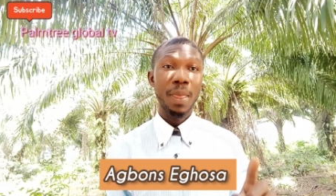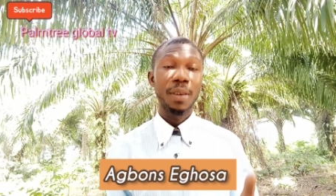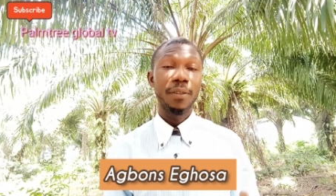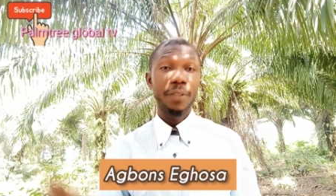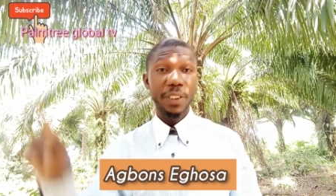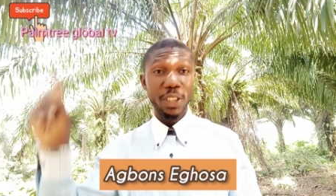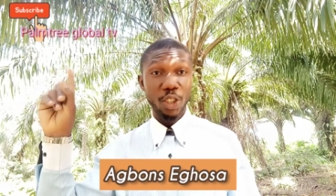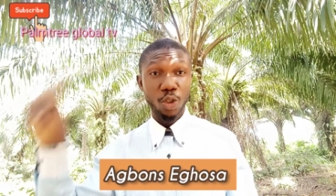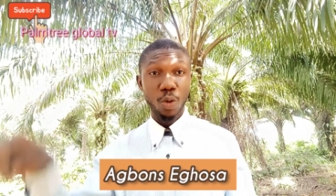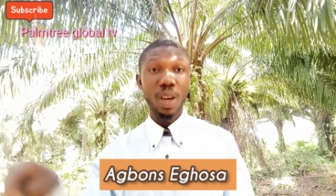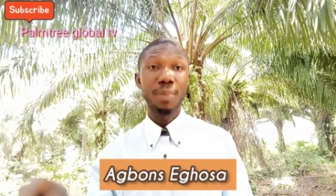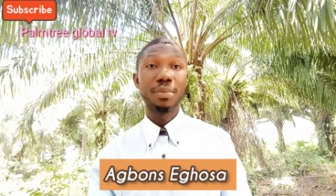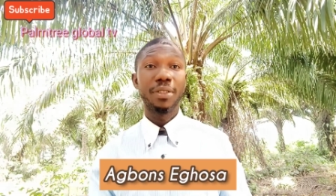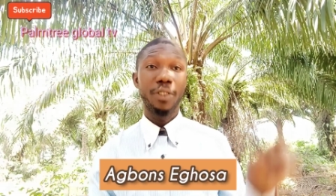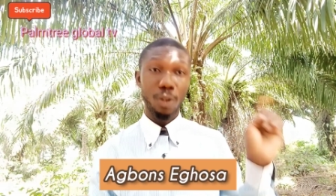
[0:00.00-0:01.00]
Finish one
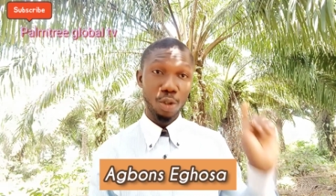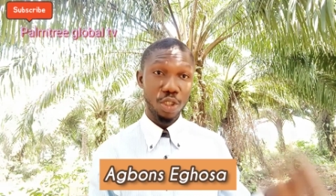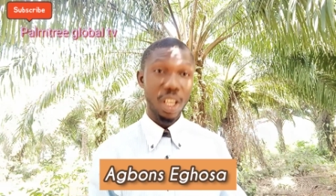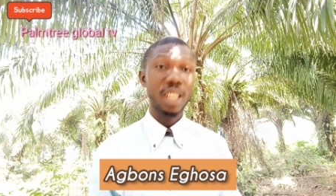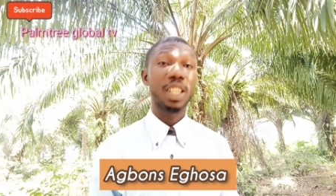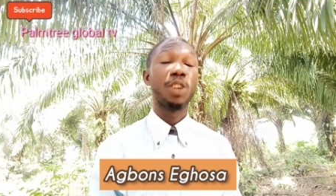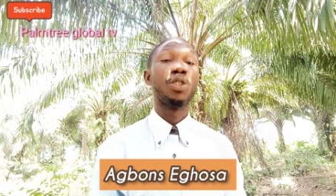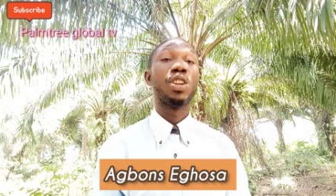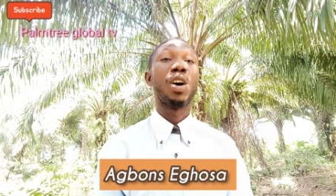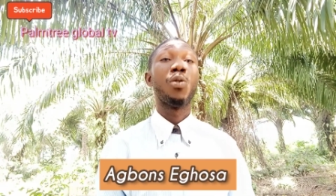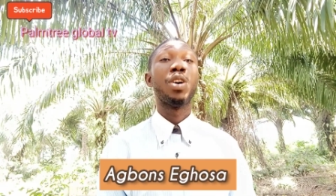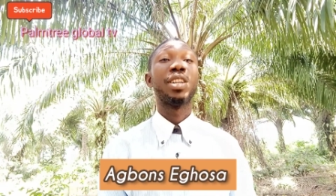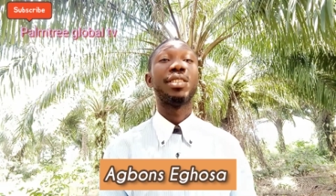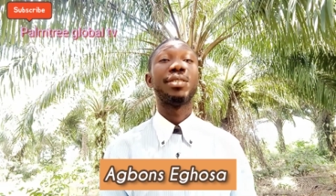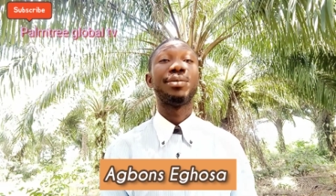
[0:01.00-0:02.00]
before you start another one.
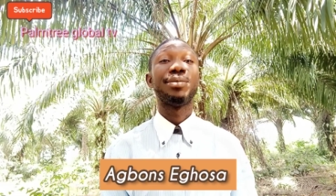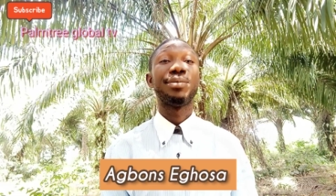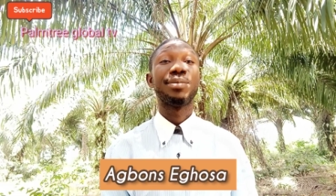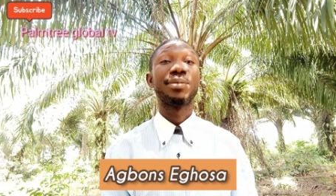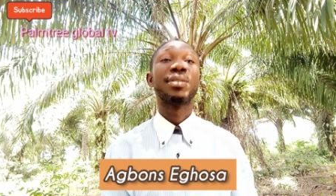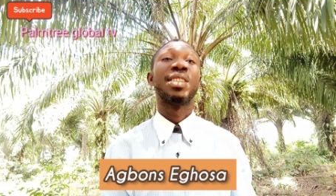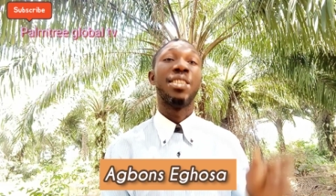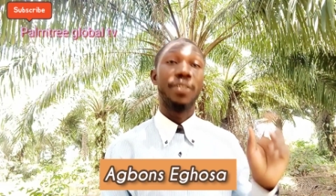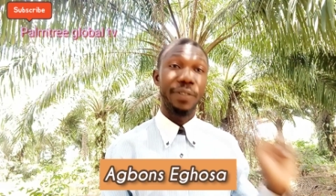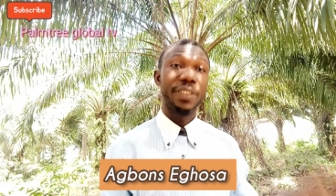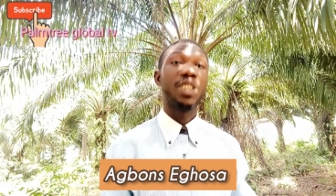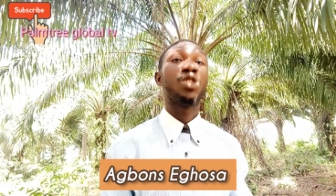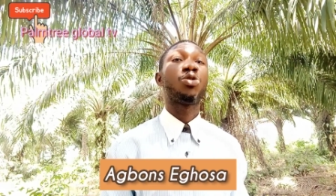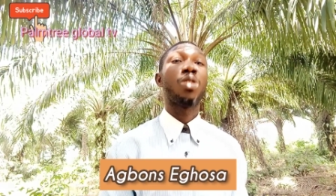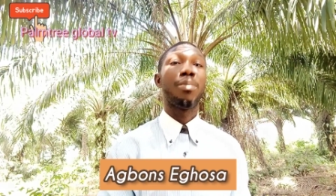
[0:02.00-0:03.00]

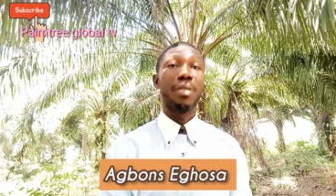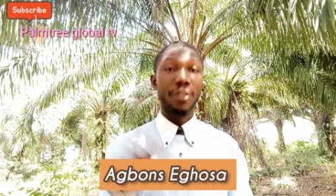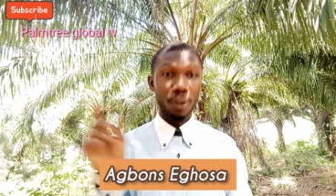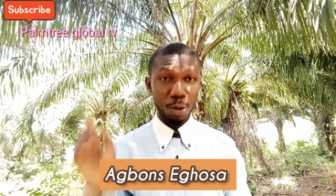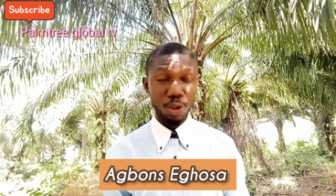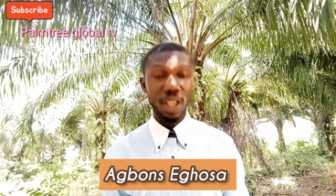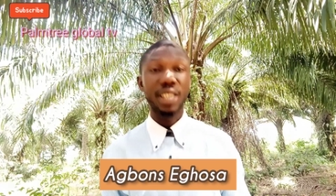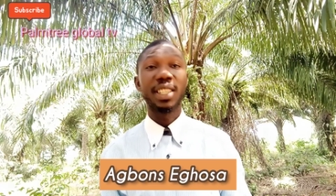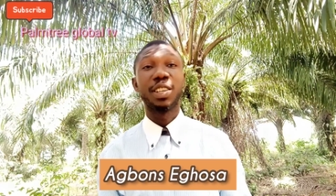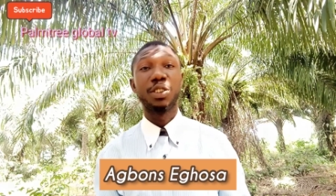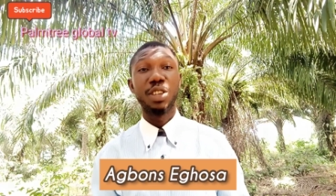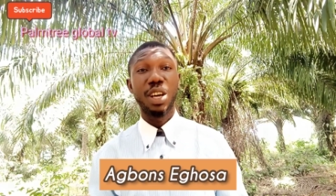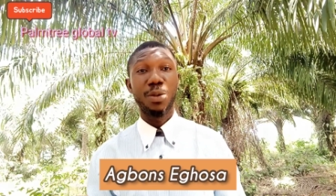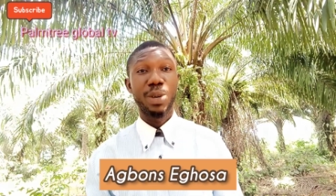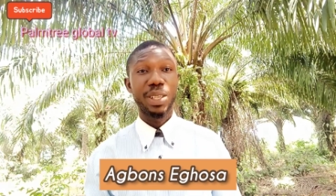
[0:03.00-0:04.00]
Finish one before you start another
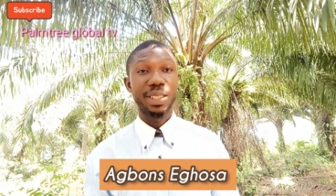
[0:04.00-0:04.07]
one.